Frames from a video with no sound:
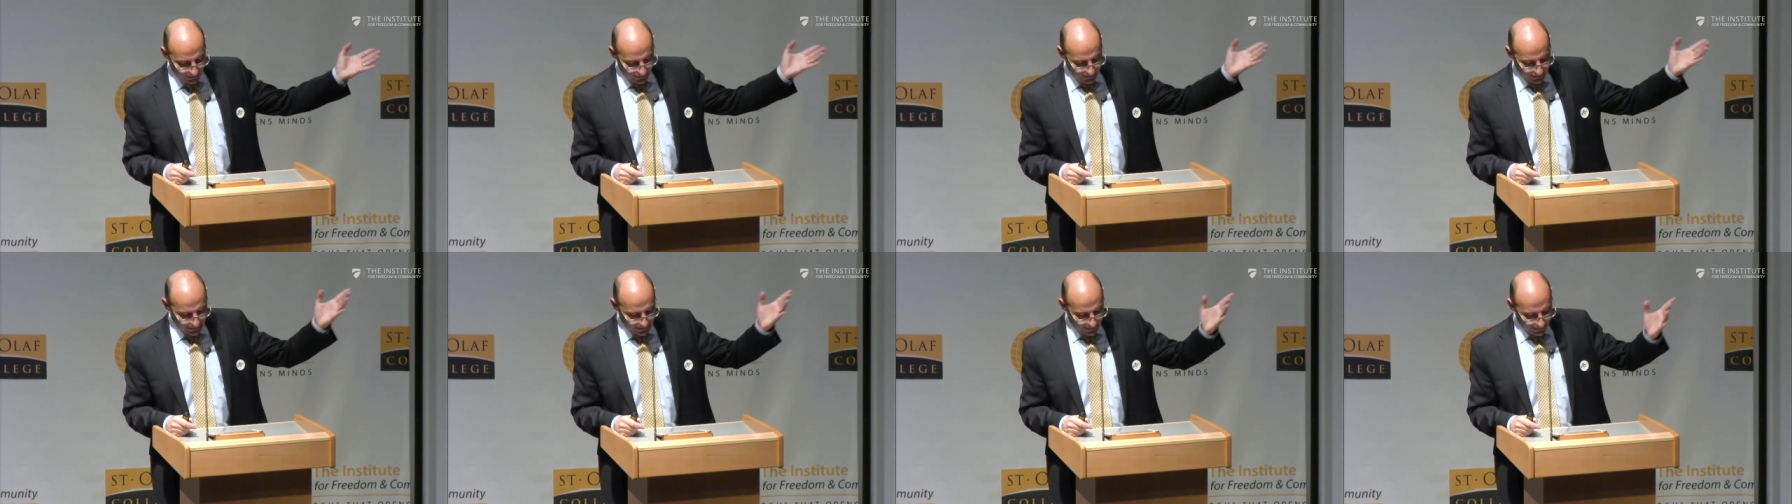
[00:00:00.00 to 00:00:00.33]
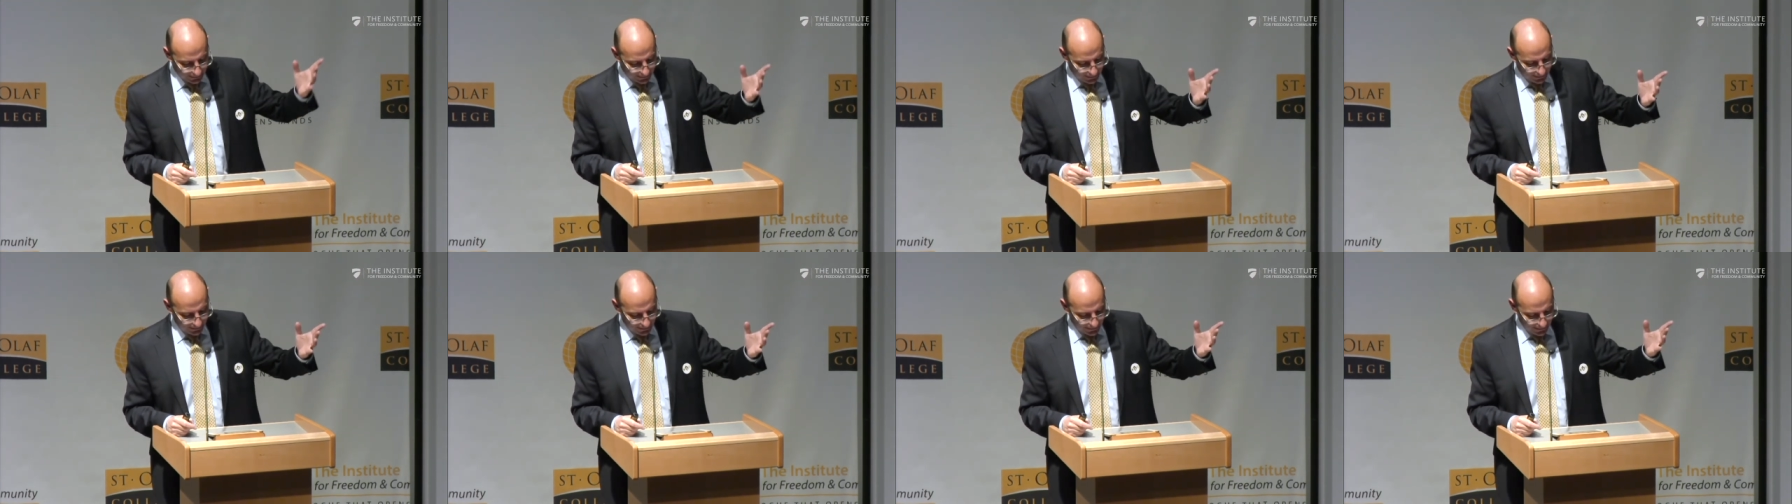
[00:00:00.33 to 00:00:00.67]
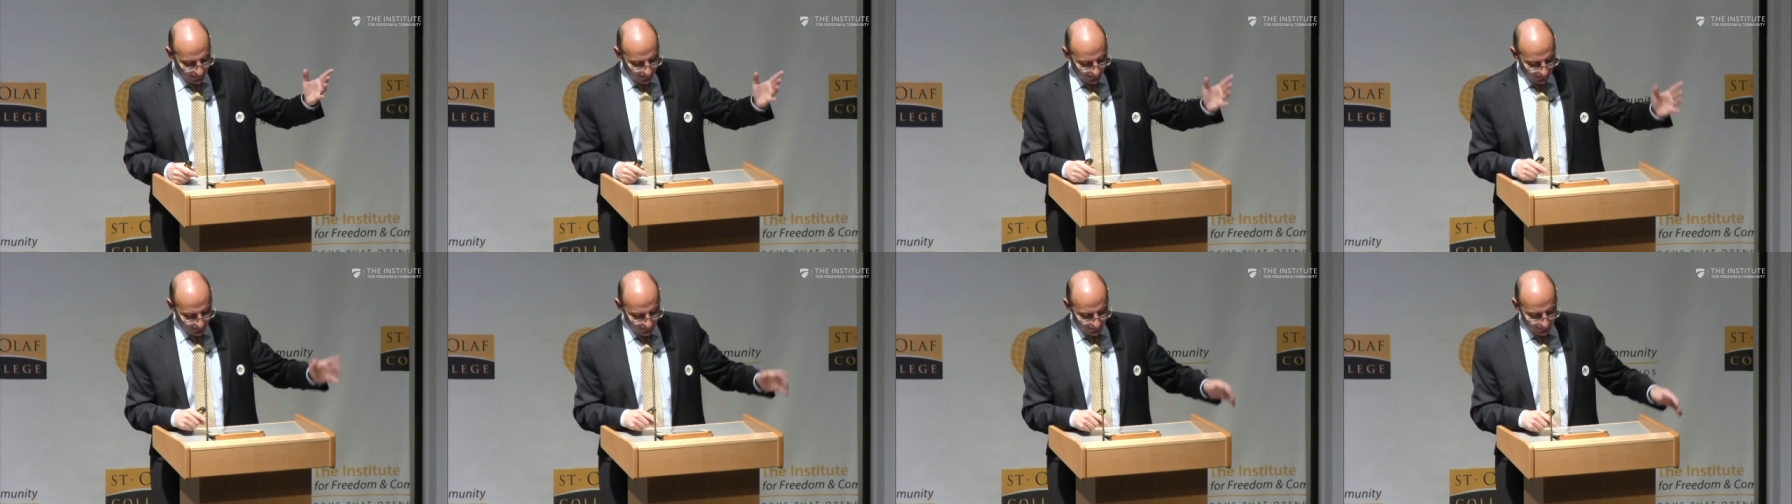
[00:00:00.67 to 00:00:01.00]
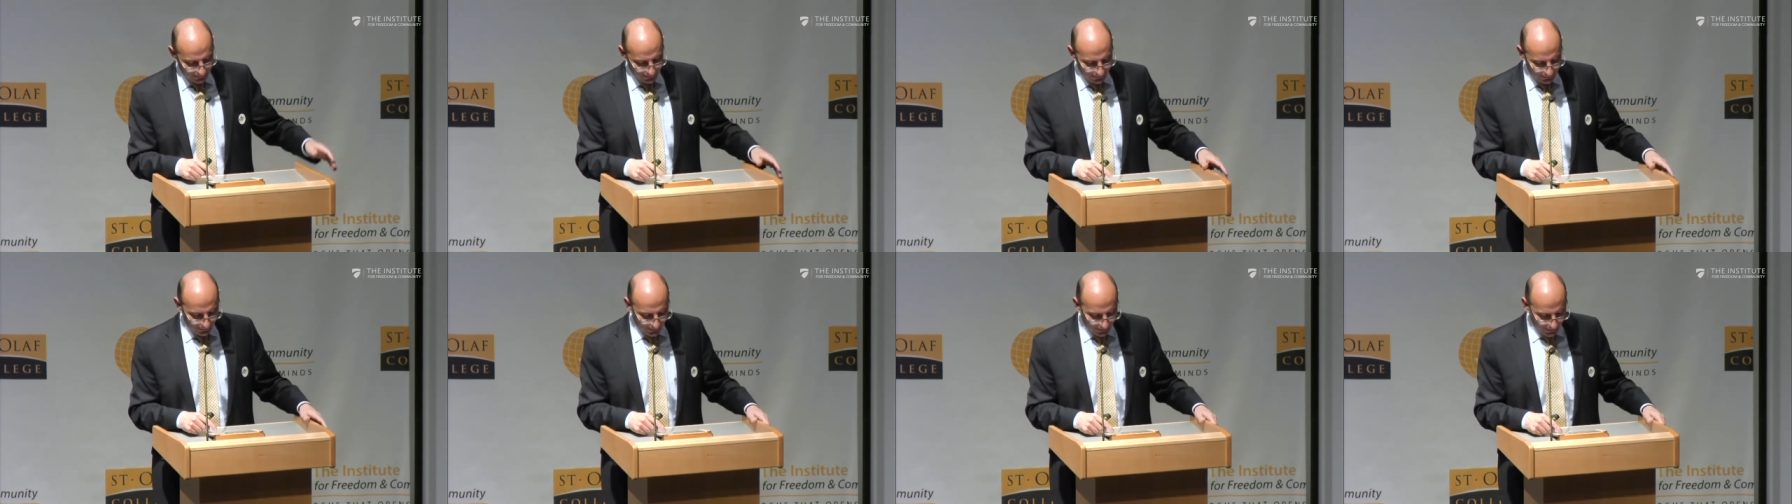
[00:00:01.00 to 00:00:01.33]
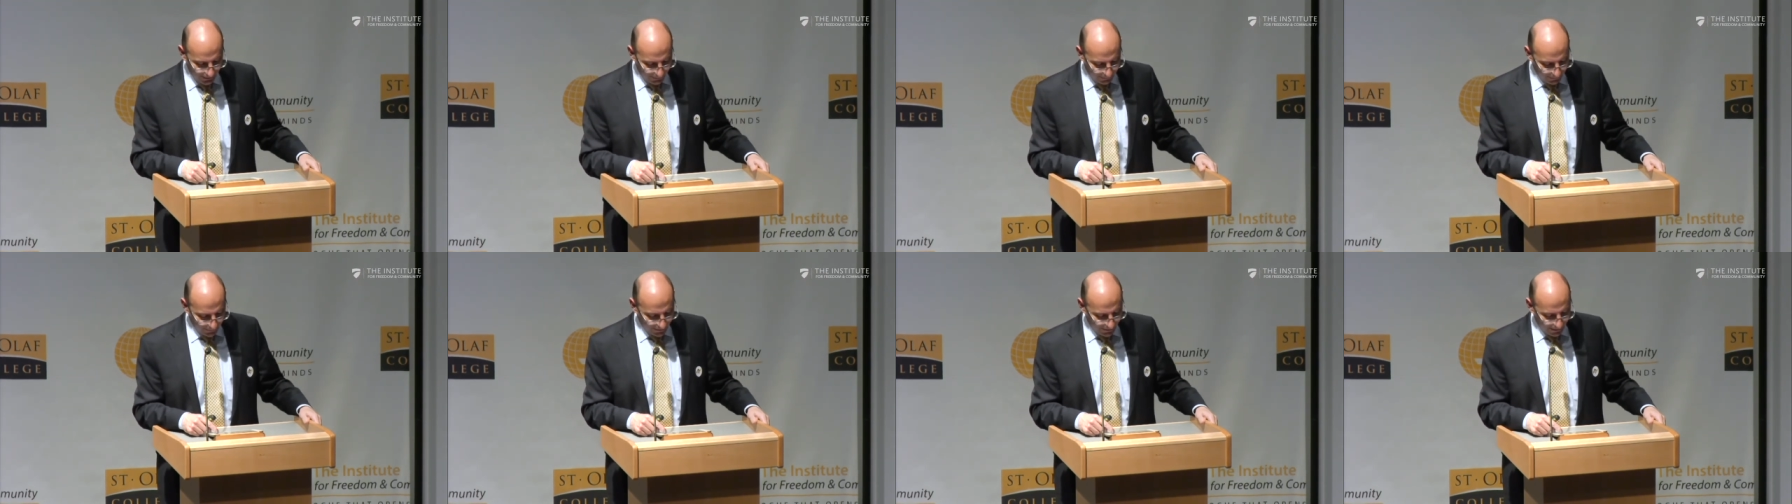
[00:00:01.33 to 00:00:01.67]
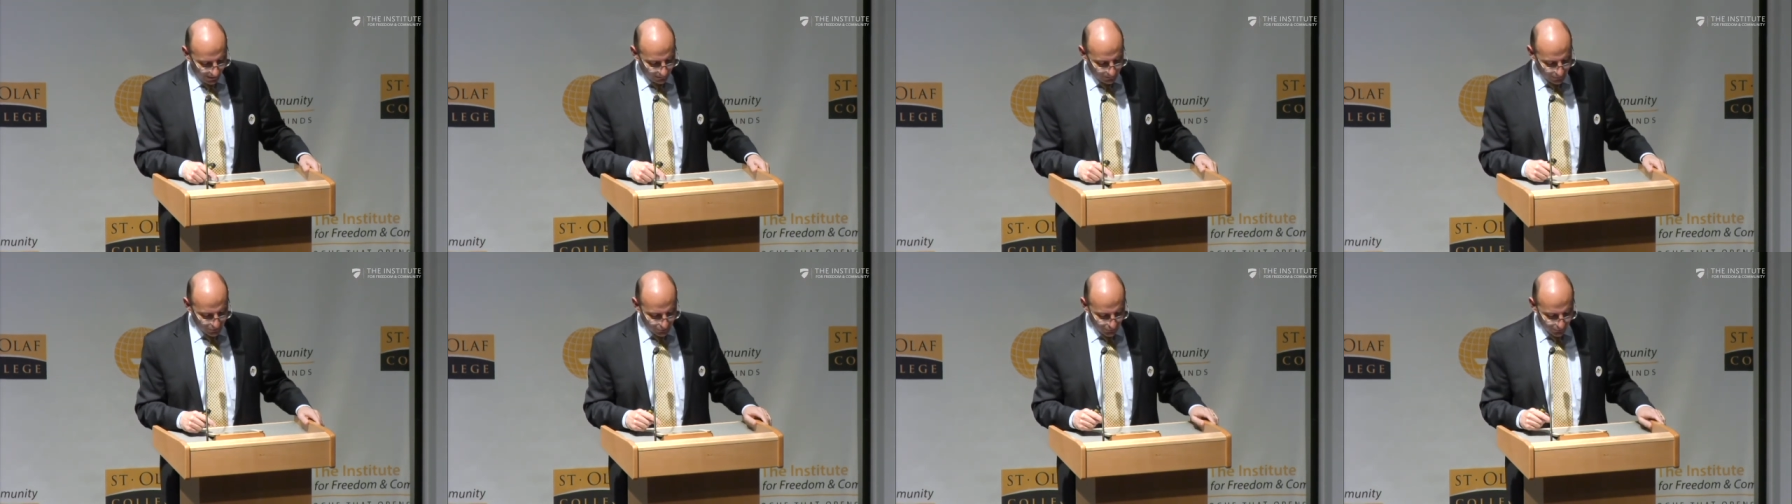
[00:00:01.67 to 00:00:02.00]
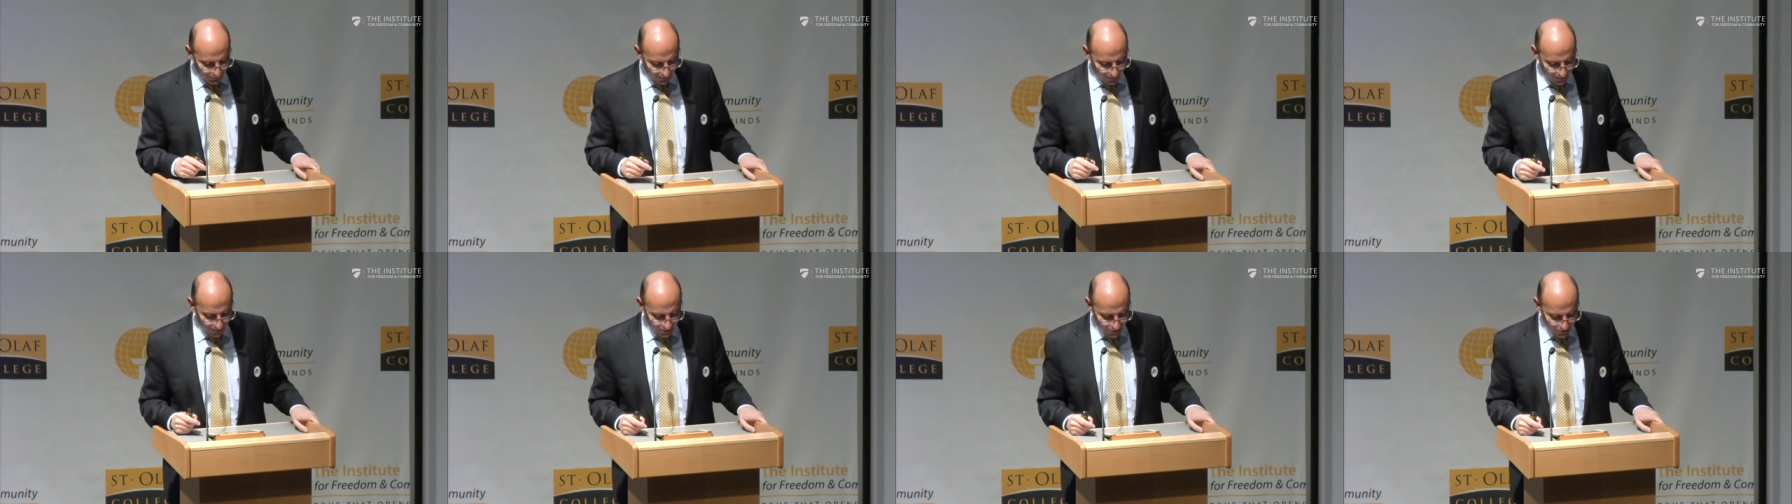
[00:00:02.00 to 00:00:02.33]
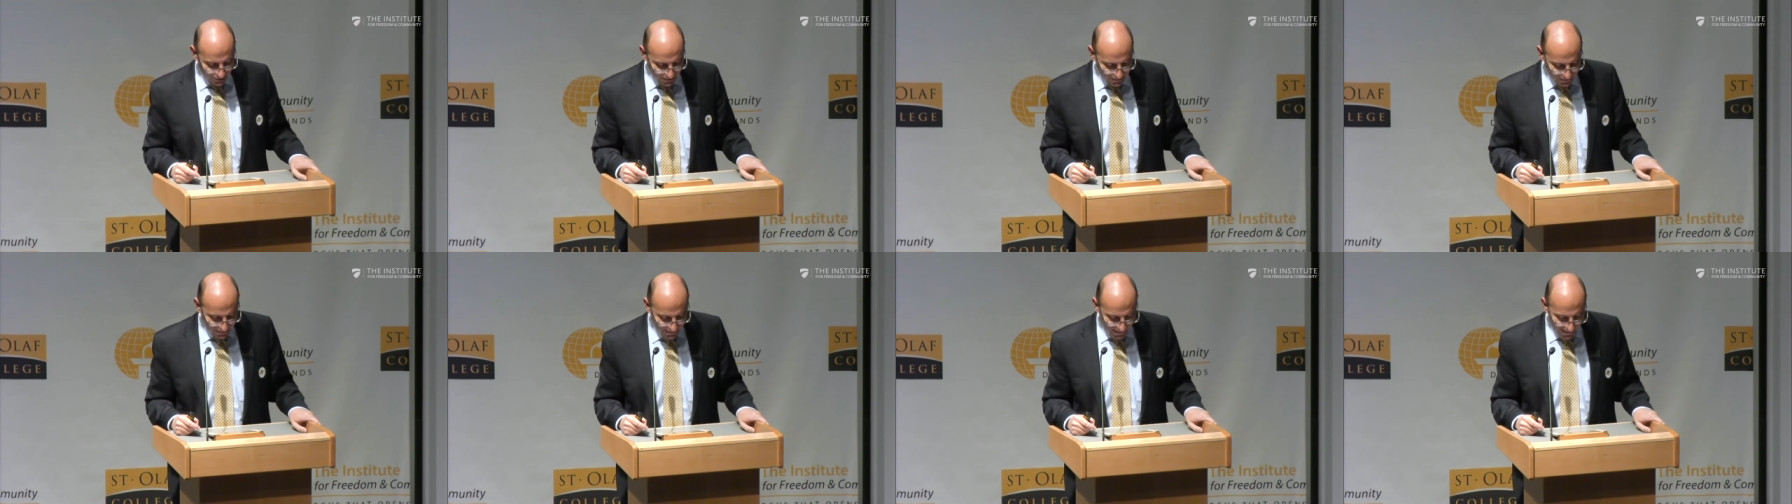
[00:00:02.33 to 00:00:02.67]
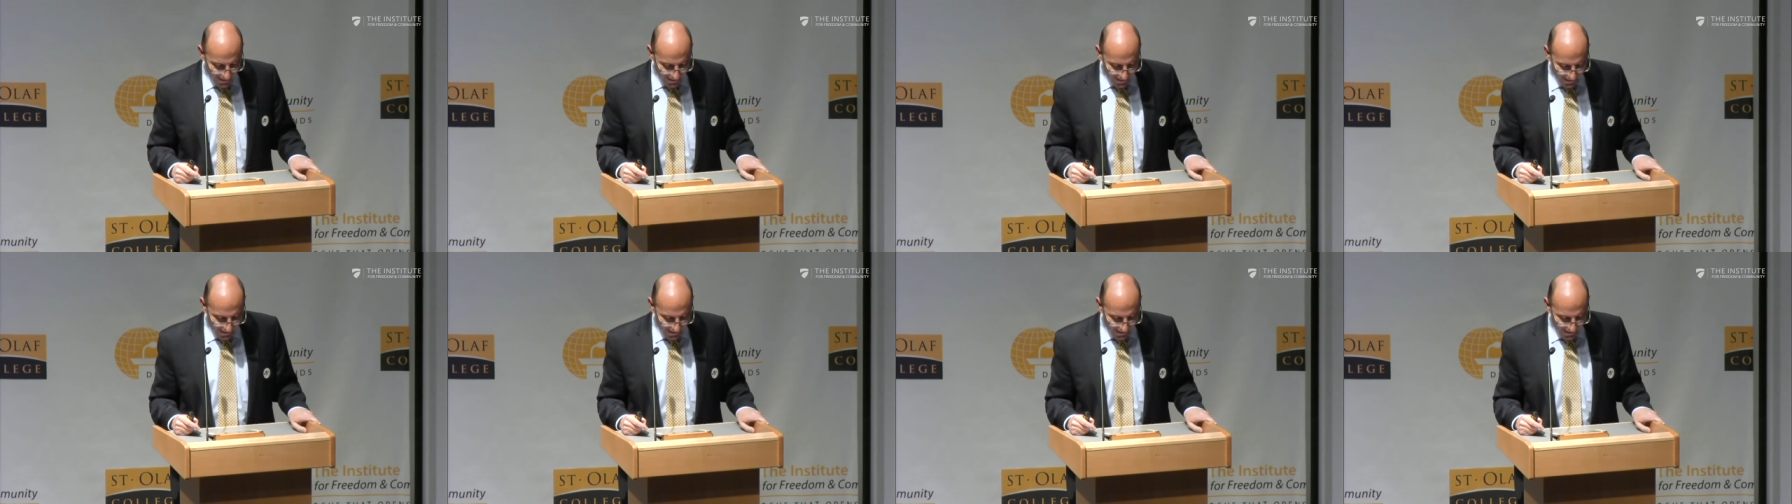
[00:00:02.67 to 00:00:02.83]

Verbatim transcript: suddenly he became so religious